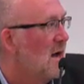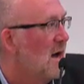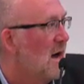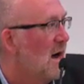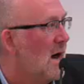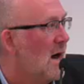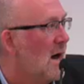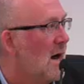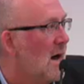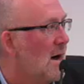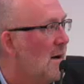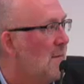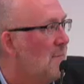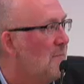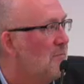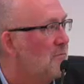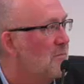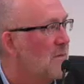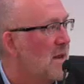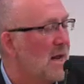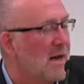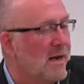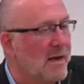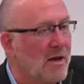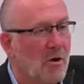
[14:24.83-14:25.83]

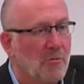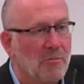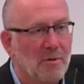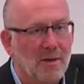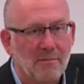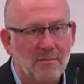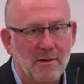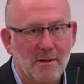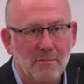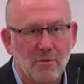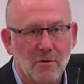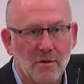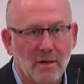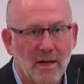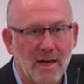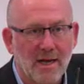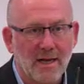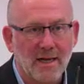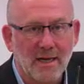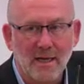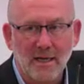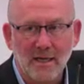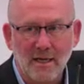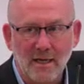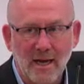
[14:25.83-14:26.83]
and helping people
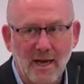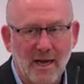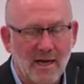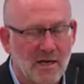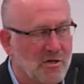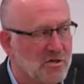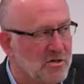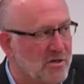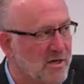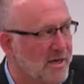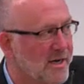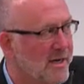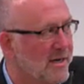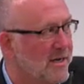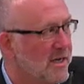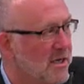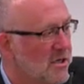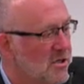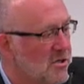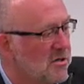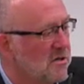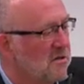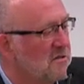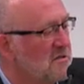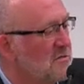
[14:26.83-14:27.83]
getting engaged in
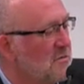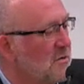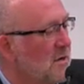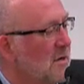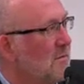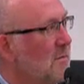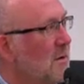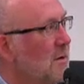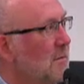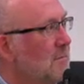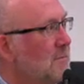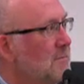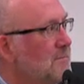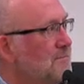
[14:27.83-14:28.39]
addictions treatment.